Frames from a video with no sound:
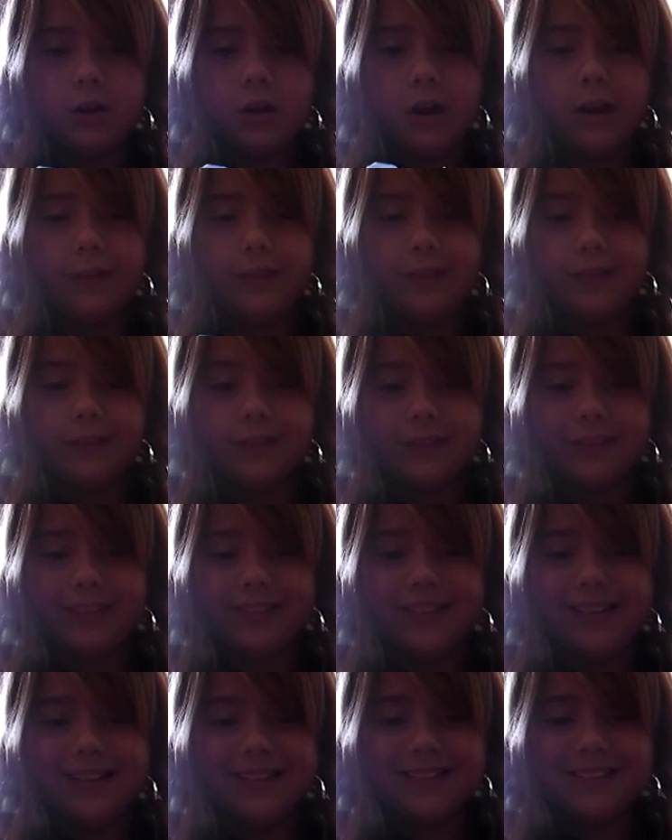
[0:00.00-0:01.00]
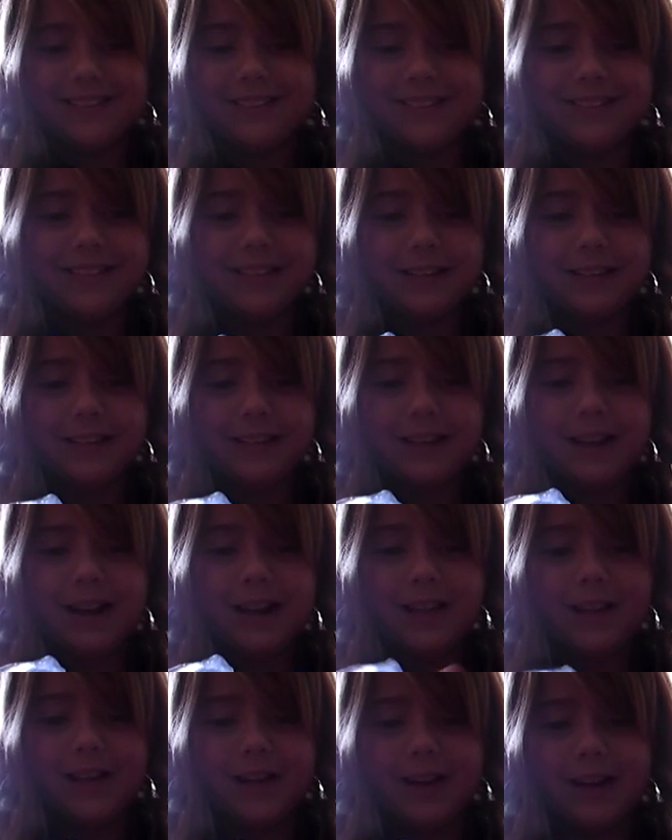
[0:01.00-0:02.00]
I think this is not gonna work.
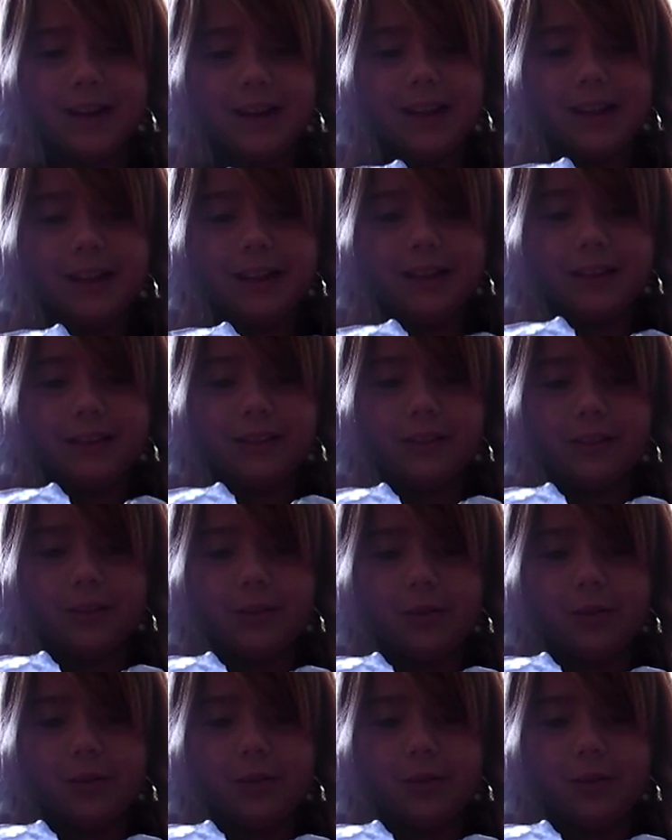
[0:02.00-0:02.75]
I think it is